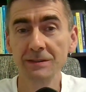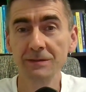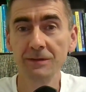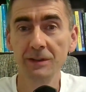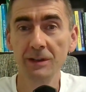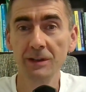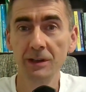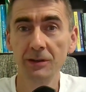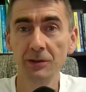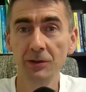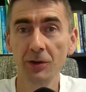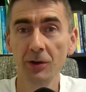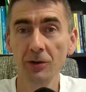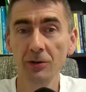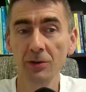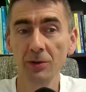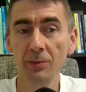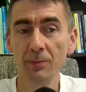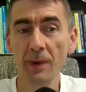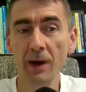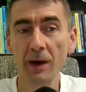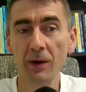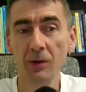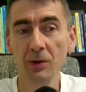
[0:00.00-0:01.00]
We talked
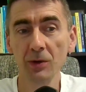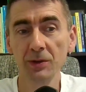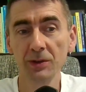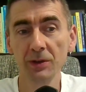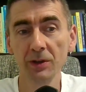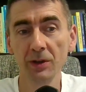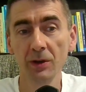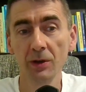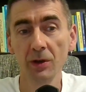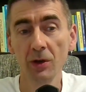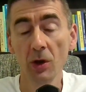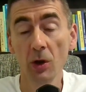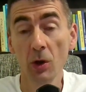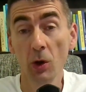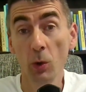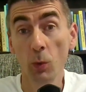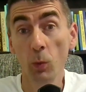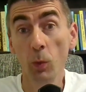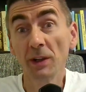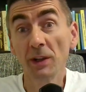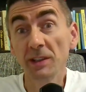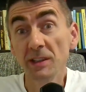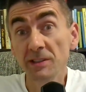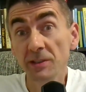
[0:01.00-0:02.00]
about
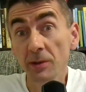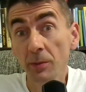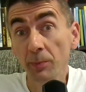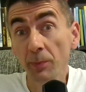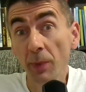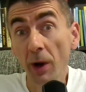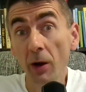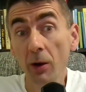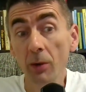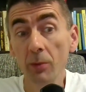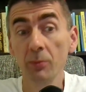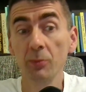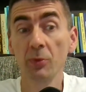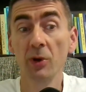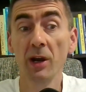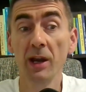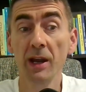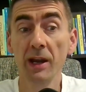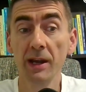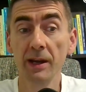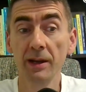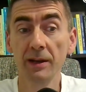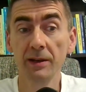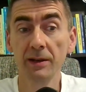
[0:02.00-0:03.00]
what is a pawn
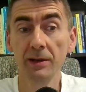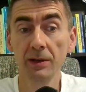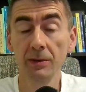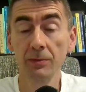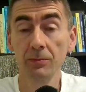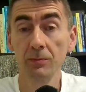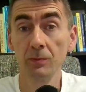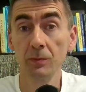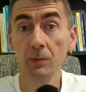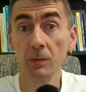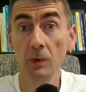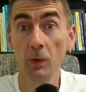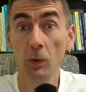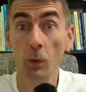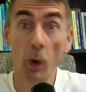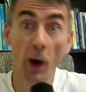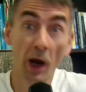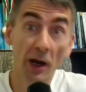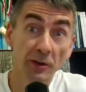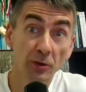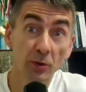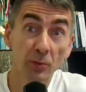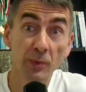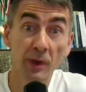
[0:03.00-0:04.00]
break, why
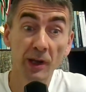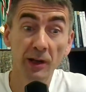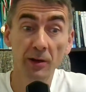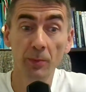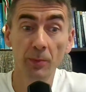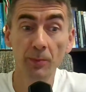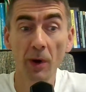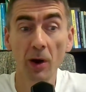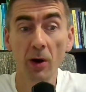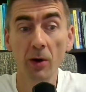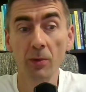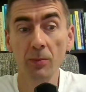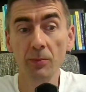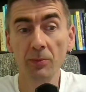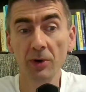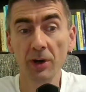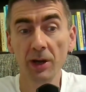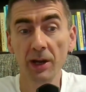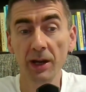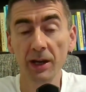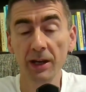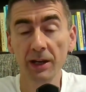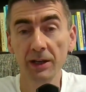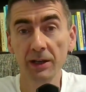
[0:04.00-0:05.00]
to make a pawn
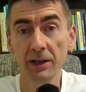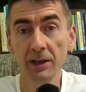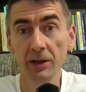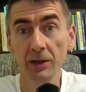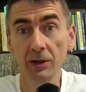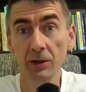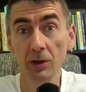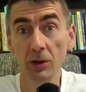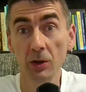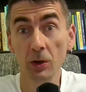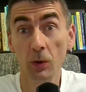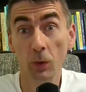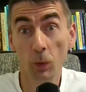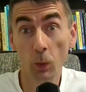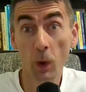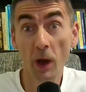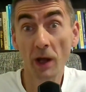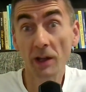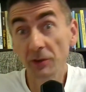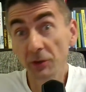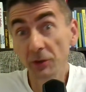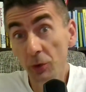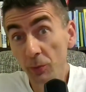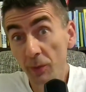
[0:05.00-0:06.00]
break,
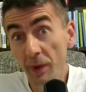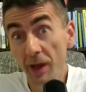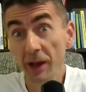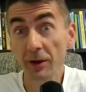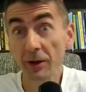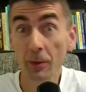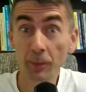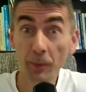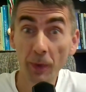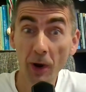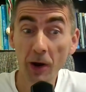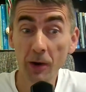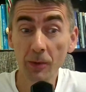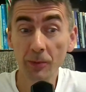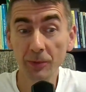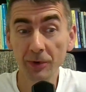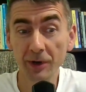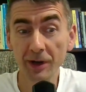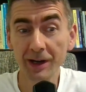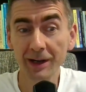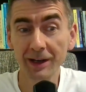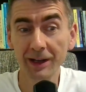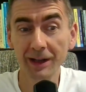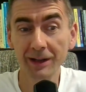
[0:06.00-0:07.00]
when to make a pawn
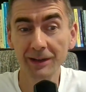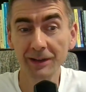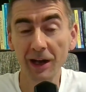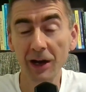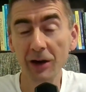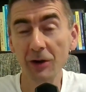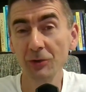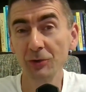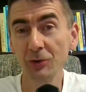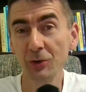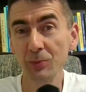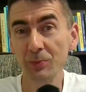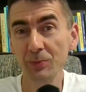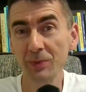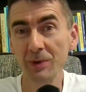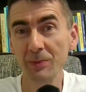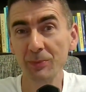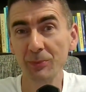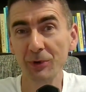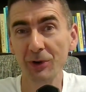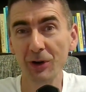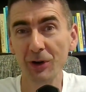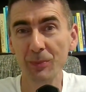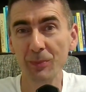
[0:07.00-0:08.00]
break, and how to
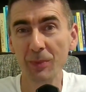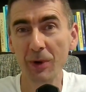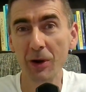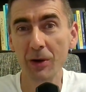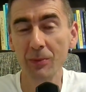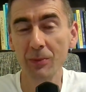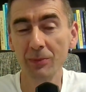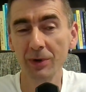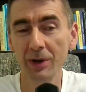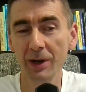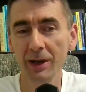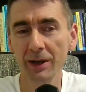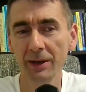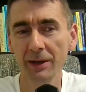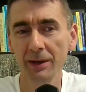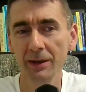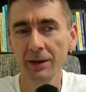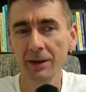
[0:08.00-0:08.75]
prepare a pawn break.